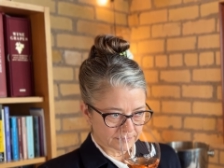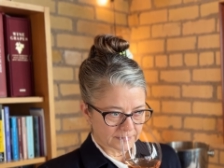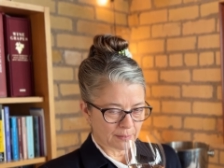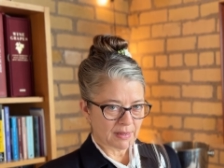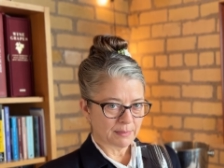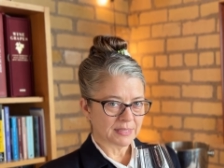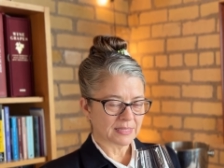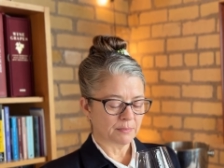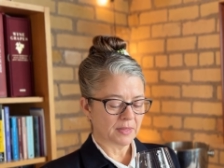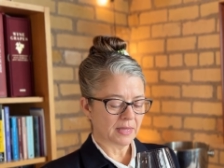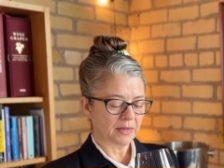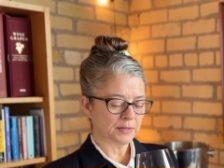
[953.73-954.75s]
And maybe
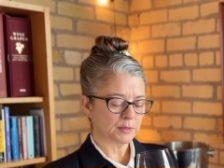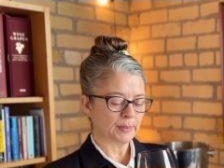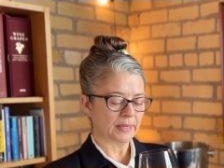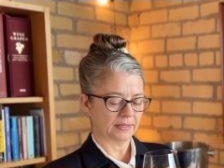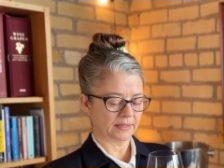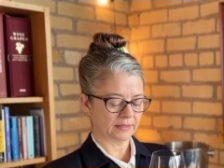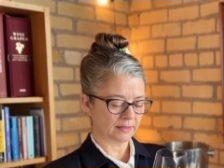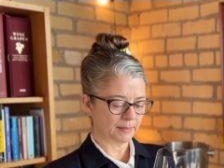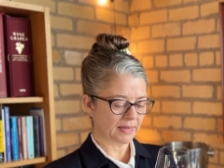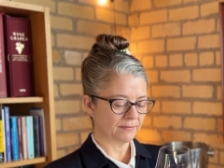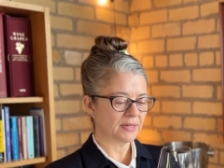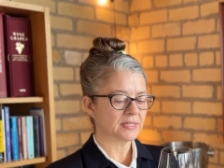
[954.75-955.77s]
something else, but let me
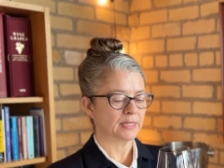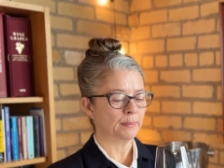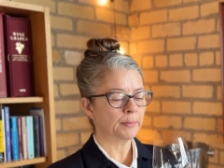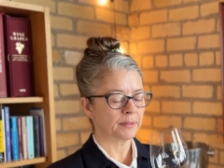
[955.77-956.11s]
give it a sip.